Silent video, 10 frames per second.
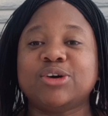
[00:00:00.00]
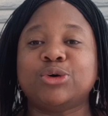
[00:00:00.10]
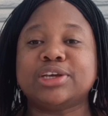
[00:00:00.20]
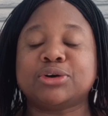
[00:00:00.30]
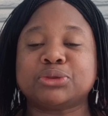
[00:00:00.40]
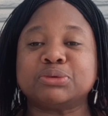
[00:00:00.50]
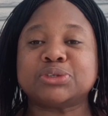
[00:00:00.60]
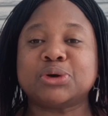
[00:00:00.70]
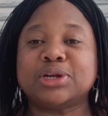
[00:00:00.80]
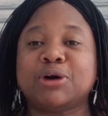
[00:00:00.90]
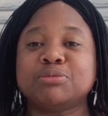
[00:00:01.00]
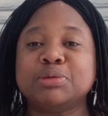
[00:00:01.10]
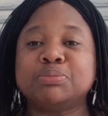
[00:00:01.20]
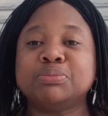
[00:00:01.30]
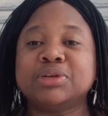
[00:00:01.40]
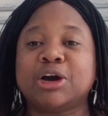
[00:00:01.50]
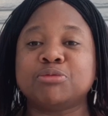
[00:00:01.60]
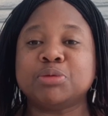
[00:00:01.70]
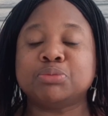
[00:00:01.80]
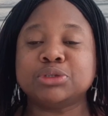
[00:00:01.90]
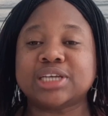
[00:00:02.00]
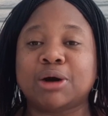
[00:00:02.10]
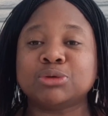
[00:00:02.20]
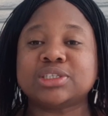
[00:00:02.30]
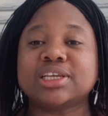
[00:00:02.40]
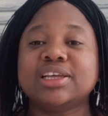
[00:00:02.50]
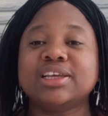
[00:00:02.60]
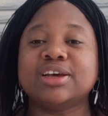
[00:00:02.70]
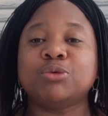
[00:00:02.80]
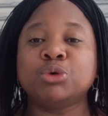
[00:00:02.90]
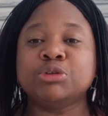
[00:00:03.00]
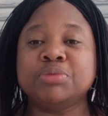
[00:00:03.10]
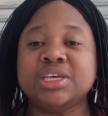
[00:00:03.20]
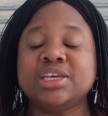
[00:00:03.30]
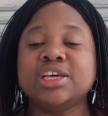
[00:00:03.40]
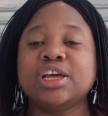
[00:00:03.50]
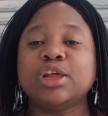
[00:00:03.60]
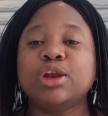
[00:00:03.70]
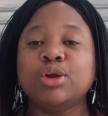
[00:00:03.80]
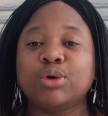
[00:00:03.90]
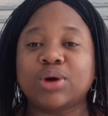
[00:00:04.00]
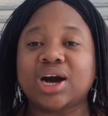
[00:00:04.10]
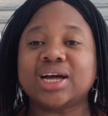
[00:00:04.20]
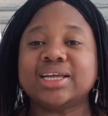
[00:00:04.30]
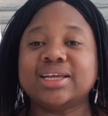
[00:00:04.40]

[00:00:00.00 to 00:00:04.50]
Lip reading: or the cutoff score that will be put out would be lower